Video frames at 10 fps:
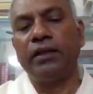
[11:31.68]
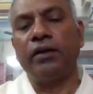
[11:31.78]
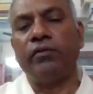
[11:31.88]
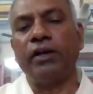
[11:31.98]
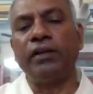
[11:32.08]

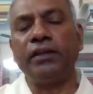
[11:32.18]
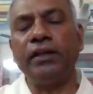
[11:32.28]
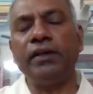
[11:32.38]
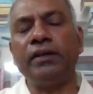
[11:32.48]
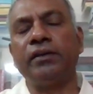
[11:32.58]
Now, one
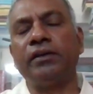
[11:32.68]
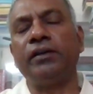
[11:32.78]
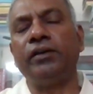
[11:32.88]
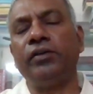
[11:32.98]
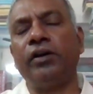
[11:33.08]
thing
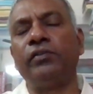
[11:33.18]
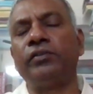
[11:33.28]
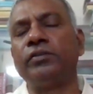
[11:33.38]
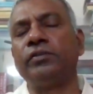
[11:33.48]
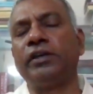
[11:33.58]
you
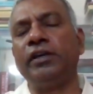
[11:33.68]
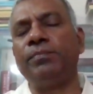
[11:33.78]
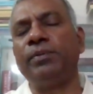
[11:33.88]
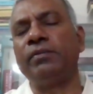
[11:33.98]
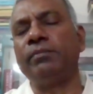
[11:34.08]
have to
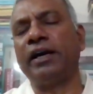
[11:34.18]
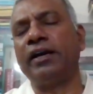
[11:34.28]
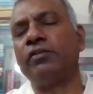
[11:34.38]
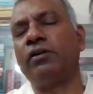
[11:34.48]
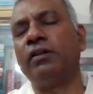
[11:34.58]
keep in
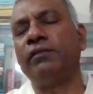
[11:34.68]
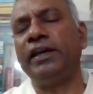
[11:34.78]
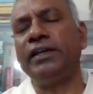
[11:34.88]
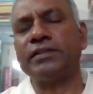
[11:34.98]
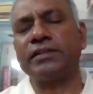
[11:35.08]
mind
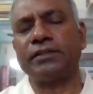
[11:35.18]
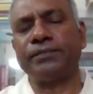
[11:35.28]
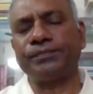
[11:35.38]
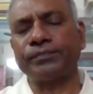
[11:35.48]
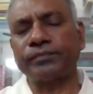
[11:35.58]

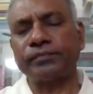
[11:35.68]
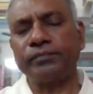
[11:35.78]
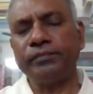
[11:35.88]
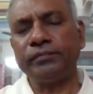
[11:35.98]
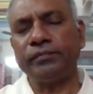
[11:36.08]
always,
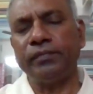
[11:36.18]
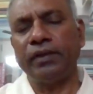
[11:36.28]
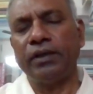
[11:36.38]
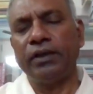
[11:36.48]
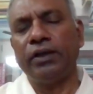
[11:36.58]

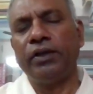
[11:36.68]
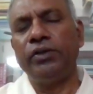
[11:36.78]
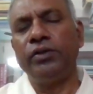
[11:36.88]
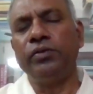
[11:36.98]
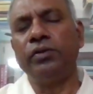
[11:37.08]

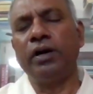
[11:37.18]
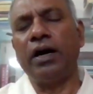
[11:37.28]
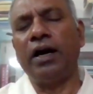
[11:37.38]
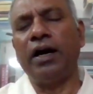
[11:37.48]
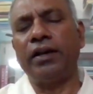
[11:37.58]
you
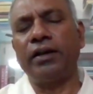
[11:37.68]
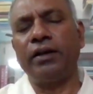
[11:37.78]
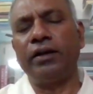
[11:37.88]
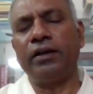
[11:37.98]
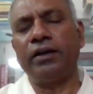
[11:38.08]

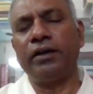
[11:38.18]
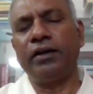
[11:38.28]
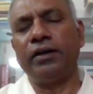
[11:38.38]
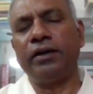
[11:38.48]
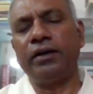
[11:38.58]
are
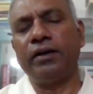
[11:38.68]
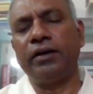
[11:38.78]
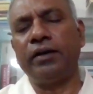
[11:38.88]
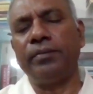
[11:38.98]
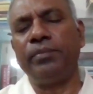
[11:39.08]

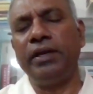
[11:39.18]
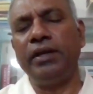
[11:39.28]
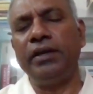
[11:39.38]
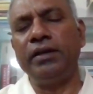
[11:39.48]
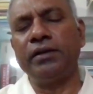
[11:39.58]

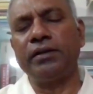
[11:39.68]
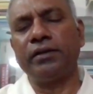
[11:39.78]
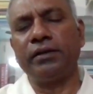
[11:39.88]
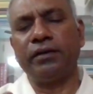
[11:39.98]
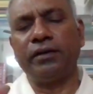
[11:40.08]
being
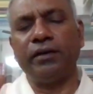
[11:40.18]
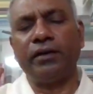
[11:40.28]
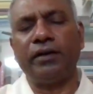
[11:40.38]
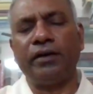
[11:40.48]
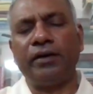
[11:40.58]

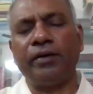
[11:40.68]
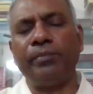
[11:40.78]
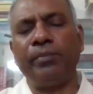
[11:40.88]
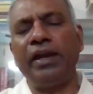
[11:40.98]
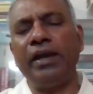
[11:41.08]

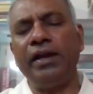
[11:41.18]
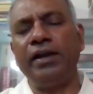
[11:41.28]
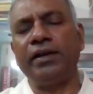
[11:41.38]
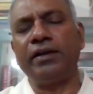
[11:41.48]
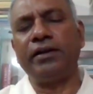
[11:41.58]

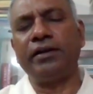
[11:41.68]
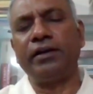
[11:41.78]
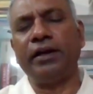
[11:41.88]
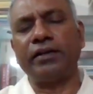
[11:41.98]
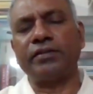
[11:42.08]
made
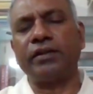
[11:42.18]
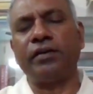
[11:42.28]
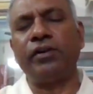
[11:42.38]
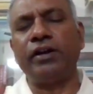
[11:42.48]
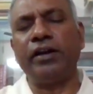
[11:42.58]

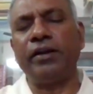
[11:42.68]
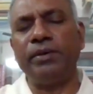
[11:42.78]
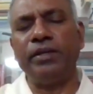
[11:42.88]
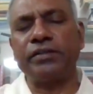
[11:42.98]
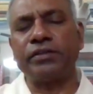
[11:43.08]
extraordinary
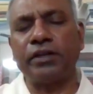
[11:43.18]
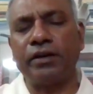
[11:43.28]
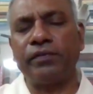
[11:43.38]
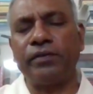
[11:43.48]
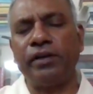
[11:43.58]
minister
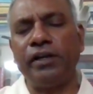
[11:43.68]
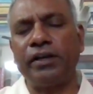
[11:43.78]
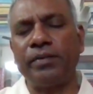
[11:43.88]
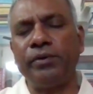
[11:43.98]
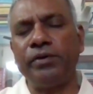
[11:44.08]
of
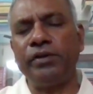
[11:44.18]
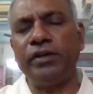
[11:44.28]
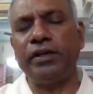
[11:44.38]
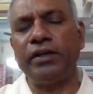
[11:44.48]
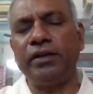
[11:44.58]
Holy
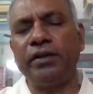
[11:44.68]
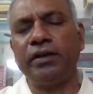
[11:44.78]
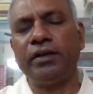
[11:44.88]
Communion